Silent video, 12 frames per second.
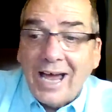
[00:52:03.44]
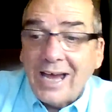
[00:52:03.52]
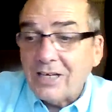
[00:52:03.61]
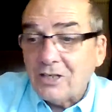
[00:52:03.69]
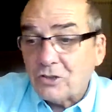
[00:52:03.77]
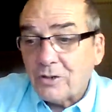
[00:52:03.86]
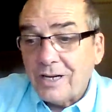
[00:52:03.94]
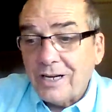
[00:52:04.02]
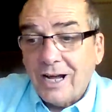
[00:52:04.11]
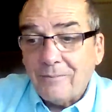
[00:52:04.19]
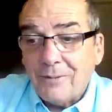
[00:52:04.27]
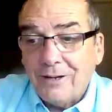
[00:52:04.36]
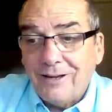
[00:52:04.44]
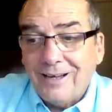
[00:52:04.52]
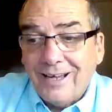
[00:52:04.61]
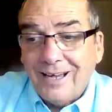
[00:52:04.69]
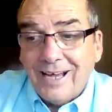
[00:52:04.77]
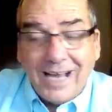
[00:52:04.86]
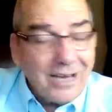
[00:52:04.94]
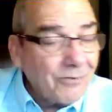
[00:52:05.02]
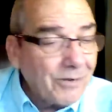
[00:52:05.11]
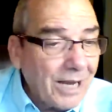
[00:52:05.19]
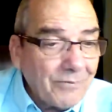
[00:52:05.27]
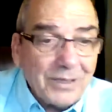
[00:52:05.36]
I can trade up. I
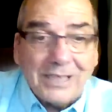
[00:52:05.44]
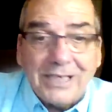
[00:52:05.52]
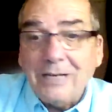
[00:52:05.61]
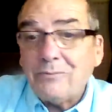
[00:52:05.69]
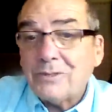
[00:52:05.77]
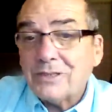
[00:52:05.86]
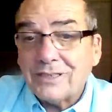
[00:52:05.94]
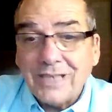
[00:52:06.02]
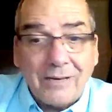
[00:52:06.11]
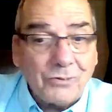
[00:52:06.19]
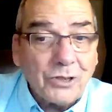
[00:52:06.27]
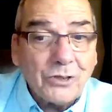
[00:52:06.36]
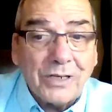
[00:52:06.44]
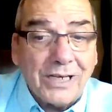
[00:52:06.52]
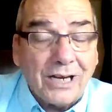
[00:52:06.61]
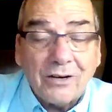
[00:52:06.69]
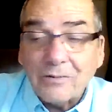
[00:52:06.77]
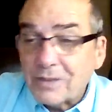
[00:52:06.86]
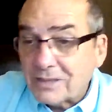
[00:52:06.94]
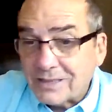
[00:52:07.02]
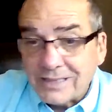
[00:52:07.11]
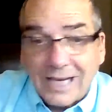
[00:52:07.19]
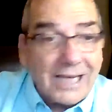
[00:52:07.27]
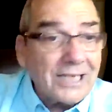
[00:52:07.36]
don't have to keep the same journey. I don't have to
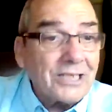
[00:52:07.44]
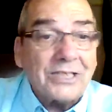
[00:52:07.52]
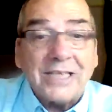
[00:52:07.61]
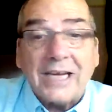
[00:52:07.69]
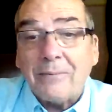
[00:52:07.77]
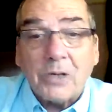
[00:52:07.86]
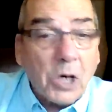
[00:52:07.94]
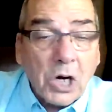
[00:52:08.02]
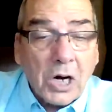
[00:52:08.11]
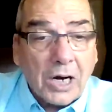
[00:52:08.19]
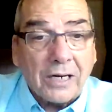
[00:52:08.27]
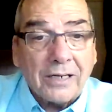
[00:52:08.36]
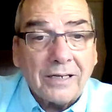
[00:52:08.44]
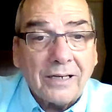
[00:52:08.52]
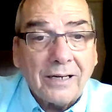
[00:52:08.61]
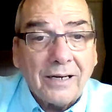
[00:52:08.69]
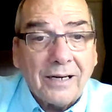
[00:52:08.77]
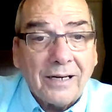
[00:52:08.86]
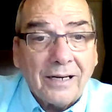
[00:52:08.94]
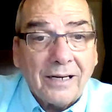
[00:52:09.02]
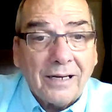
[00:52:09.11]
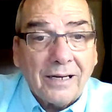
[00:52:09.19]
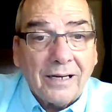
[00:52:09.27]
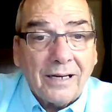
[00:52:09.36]
stay in the same car.
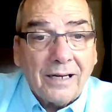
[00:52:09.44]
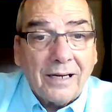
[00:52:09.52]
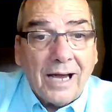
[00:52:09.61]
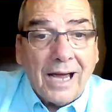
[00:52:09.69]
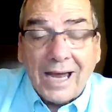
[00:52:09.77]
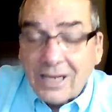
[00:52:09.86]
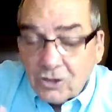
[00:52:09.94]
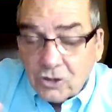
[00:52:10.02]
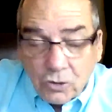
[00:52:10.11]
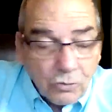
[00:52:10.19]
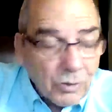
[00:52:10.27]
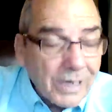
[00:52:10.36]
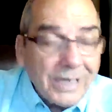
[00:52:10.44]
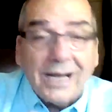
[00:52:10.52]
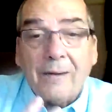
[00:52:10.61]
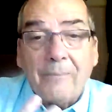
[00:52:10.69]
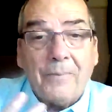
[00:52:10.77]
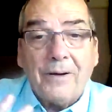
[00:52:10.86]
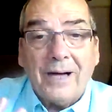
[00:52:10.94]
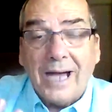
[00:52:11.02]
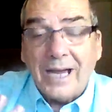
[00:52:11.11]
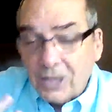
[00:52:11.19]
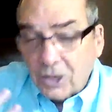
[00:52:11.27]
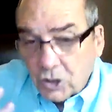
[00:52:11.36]
I can trade up.
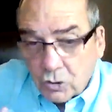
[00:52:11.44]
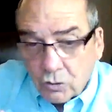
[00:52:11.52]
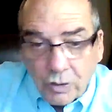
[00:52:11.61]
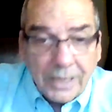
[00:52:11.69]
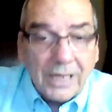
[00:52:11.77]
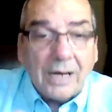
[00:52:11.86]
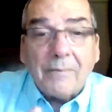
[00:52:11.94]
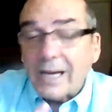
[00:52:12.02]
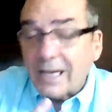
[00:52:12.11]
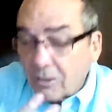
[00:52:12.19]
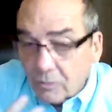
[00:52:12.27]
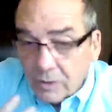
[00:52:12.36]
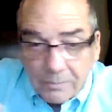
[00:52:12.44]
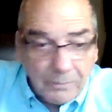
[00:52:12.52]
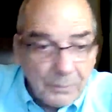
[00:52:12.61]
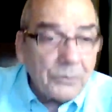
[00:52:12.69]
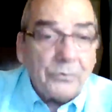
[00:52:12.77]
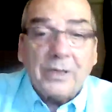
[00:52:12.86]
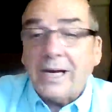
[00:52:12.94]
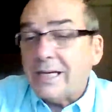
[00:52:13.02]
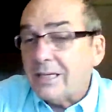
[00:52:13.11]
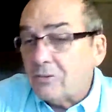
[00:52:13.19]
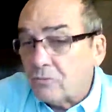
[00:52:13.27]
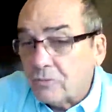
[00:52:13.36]
I can trade up. I can reboot.
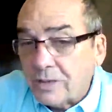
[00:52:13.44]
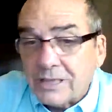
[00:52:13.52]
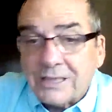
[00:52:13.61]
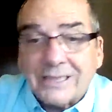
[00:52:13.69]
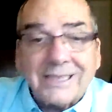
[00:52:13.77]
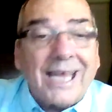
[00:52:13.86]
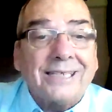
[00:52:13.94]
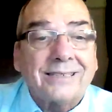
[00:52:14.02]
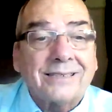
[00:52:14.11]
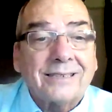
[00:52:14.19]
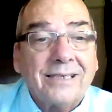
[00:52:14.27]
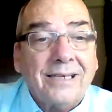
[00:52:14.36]
I can reset.